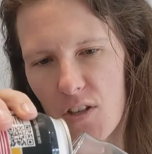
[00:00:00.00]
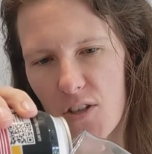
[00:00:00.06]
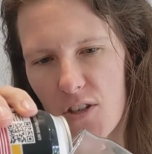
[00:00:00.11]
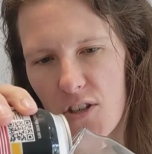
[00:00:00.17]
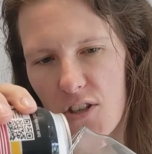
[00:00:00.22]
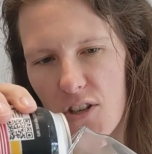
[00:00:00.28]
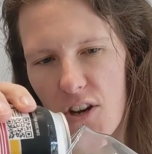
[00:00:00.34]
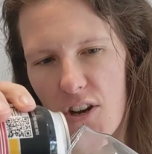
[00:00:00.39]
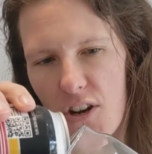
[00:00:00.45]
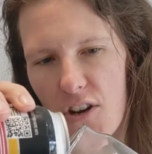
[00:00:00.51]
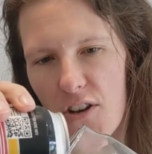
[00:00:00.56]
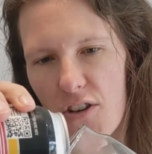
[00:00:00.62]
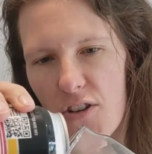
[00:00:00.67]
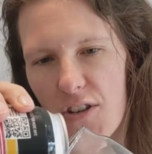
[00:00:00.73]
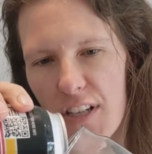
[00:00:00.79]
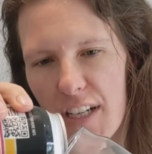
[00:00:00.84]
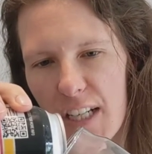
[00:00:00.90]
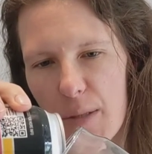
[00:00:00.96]
So
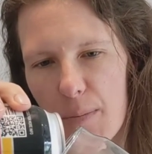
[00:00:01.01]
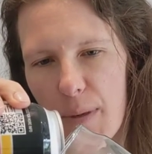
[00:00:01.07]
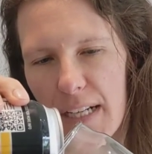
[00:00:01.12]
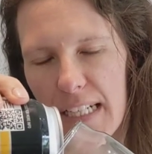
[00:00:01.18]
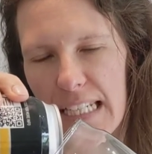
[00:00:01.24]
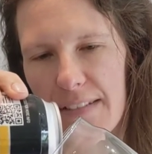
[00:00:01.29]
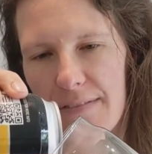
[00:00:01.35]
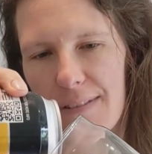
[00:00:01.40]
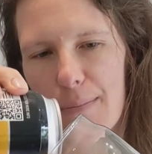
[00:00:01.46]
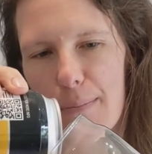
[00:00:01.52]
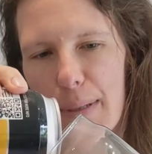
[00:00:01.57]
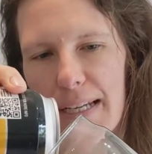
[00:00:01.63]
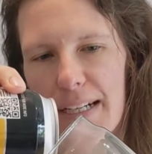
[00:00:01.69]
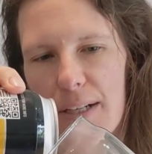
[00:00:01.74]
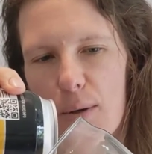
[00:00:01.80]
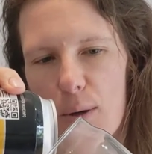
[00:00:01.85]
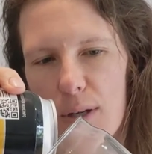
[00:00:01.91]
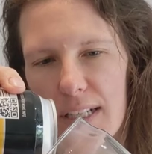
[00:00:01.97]
you can expect even
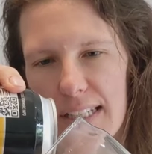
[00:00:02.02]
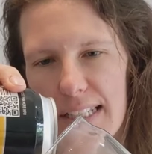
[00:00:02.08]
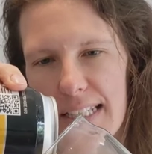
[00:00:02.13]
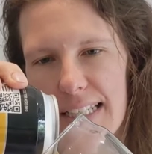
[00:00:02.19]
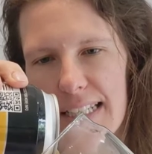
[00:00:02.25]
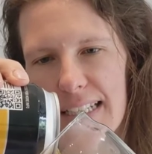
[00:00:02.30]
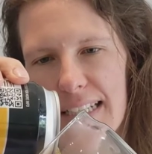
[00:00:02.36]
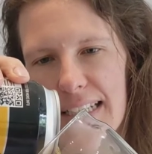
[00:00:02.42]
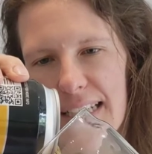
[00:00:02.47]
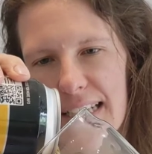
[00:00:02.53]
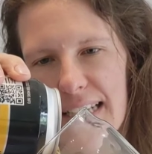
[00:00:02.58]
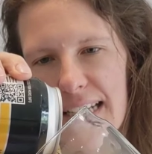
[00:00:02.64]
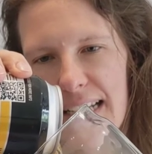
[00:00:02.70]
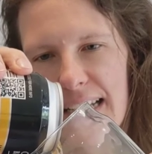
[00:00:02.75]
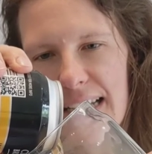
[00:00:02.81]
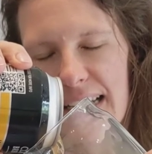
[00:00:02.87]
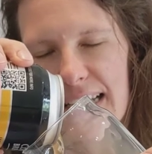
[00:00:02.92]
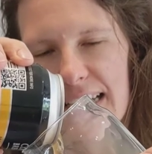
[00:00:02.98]
better quality
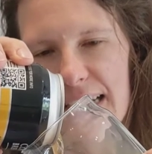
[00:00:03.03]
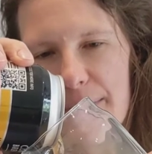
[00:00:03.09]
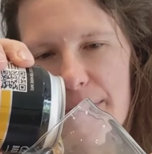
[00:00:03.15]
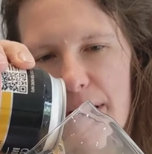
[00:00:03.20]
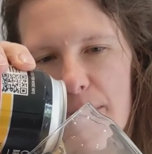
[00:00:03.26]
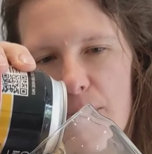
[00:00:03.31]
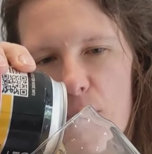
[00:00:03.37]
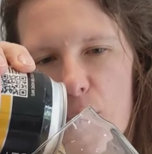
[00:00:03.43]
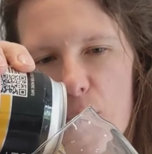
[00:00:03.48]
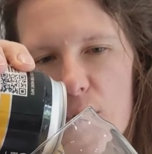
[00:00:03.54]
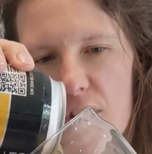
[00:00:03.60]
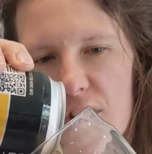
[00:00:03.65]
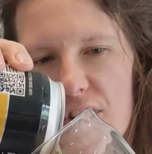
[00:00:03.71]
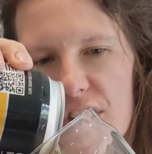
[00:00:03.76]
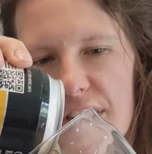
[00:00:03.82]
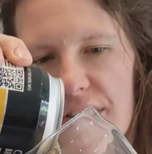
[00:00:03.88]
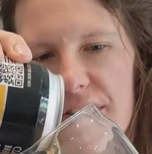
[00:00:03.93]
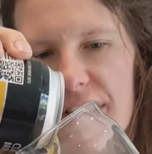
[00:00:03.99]
um, and more
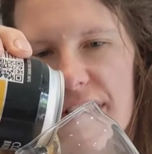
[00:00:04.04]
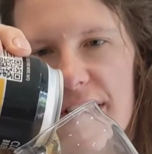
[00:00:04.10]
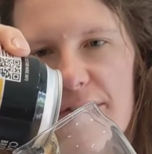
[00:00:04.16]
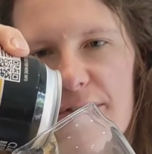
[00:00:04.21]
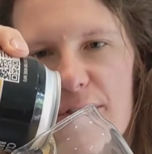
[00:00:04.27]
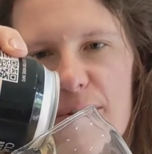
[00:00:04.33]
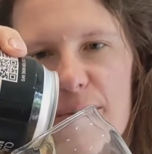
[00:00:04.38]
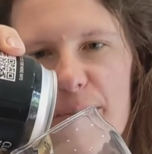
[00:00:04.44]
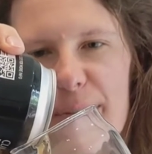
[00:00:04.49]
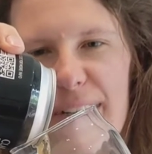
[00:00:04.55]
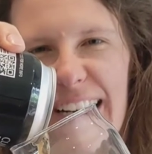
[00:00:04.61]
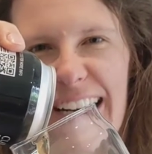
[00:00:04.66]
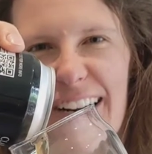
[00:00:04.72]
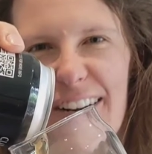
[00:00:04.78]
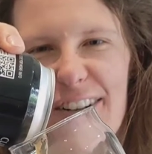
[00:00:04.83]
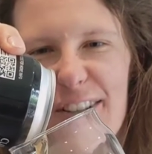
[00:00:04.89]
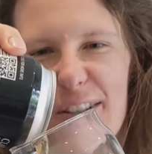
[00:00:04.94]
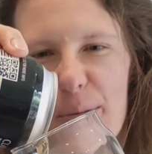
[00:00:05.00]
longevity from
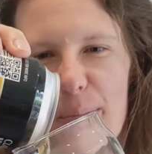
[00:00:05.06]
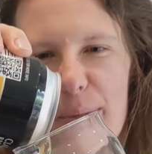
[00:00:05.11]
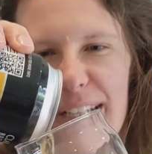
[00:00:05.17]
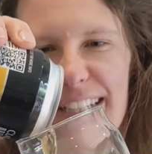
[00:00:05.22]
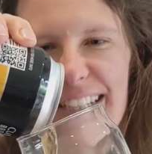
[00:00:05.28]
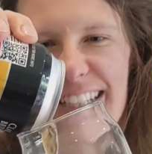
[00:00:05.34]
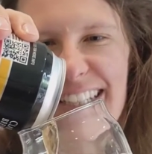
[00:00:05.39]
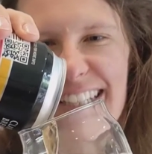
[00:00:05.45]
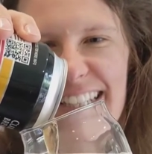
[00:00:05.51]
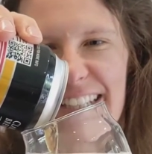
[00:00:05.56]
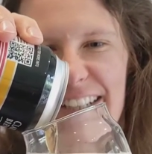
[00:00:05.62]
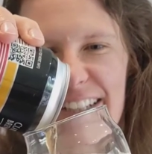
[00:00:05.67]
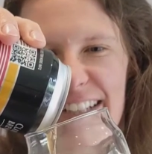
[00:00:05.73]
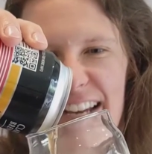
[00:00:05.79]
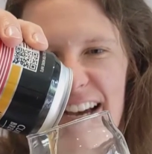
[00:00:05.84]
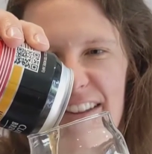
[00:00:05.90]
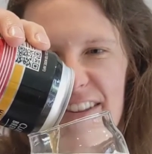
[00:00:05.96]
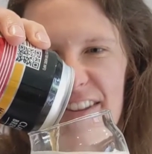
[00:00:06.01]
Clarens Beers
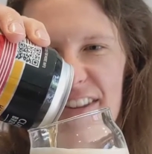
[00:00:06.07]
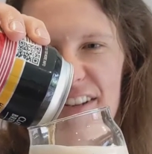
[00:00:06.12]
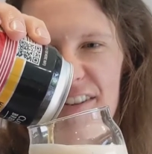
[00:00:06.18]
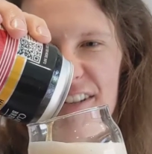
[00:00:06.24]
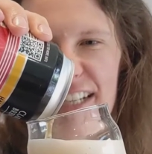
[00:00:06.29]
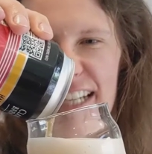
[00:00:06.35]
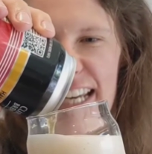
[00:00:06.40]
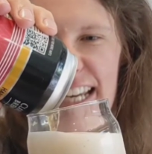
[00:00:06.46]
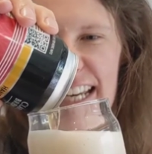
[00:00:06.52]
now that they're in